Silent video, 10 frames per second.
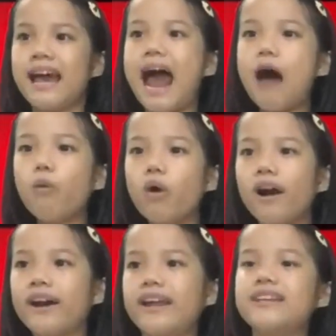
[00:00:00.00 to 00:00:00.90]
Our
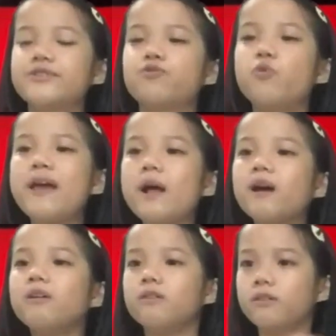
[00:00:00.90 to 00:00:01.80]
world is
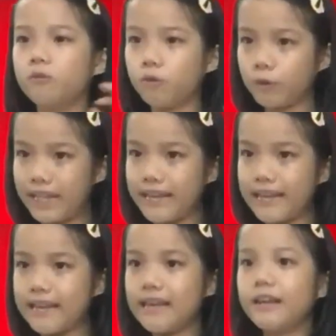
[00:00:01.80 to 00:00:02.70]
really
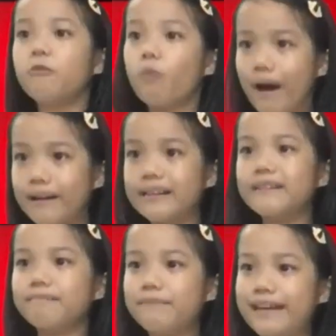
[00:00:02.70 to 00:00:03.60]
one
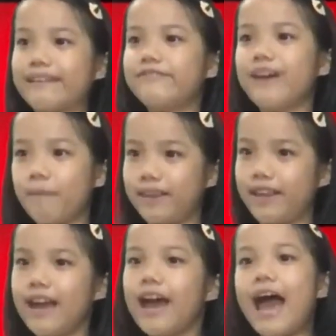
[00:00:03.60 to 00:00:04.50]
big family,
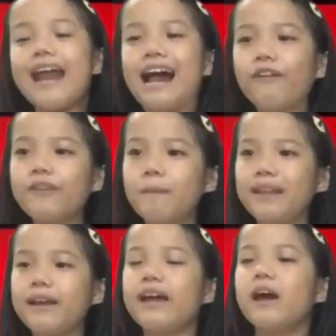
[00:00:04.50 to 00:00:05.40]
and our
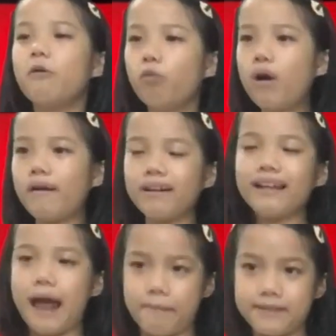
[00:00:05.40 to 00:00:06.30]
family will
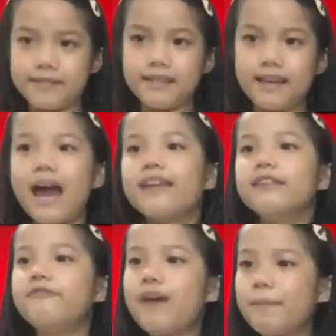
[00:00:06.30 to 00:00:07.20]
collapse. The
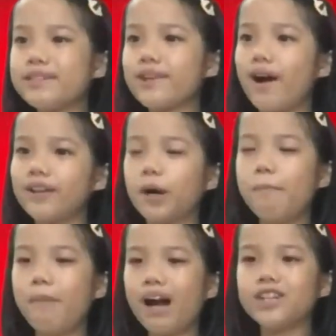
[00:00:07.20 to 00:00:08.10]
famous author
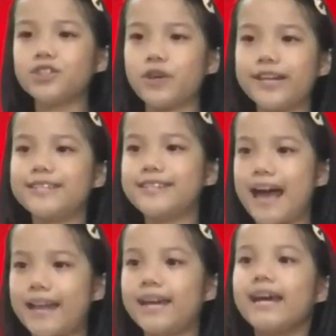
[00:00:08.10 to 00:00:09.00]
Mark Twain
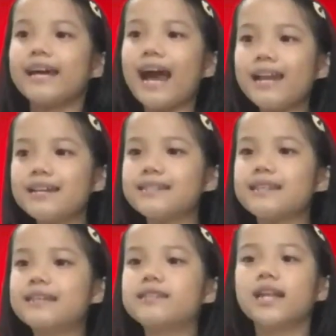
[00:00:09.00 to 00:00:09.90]
said, "Kindness
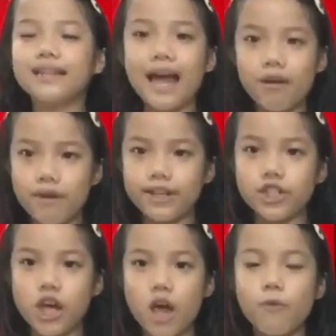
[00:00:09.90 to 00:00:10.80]
is the language
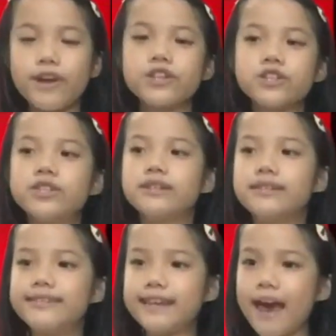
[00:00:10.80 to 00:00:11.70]
which the
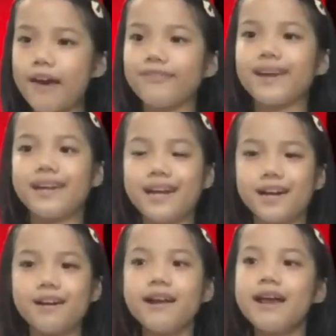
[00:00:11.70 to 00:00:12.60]
deaf can
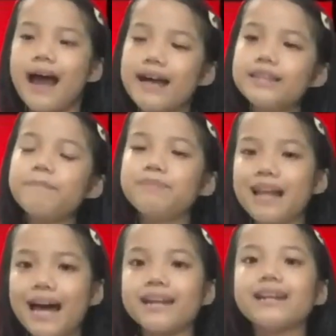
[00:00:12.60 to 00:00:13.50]
hear and the
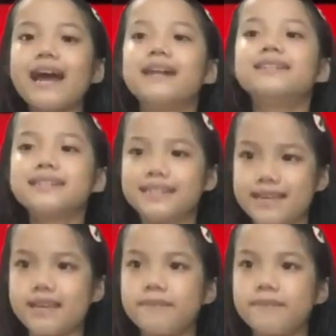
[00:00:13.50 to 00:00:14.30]
blind can see."